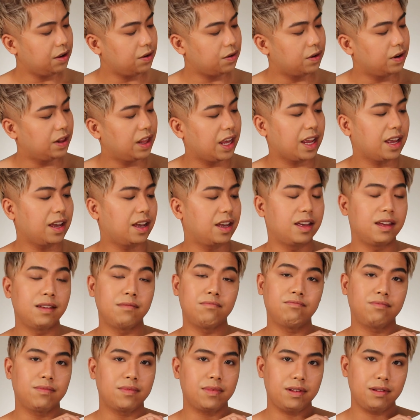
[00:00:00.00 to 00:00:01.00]
or like a
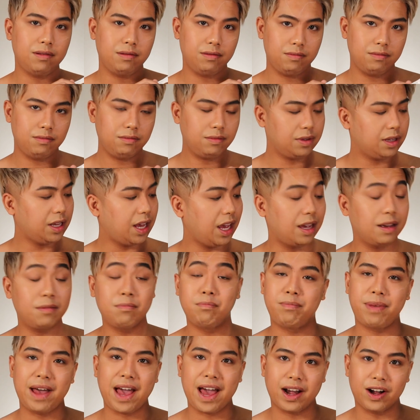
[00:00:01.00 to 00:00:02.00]

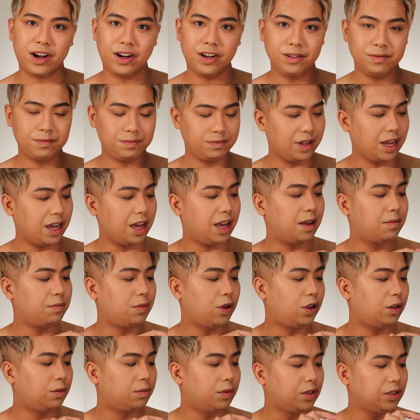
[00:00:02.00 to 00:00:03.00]
cake batter
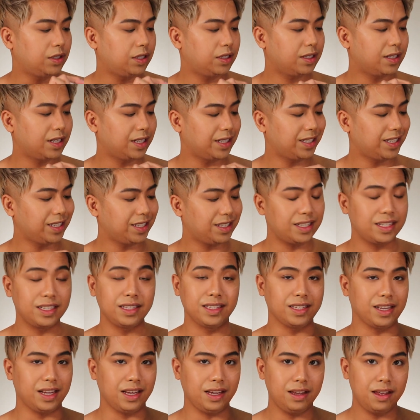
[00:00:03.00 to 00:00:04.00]
um, almost
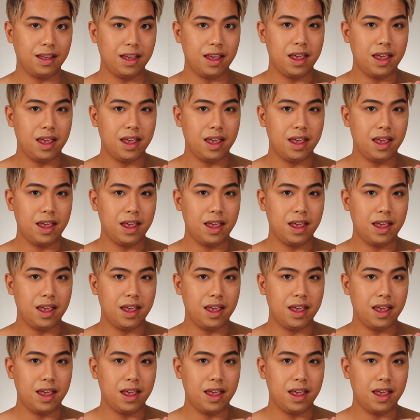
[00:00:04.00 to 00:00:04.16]
consistency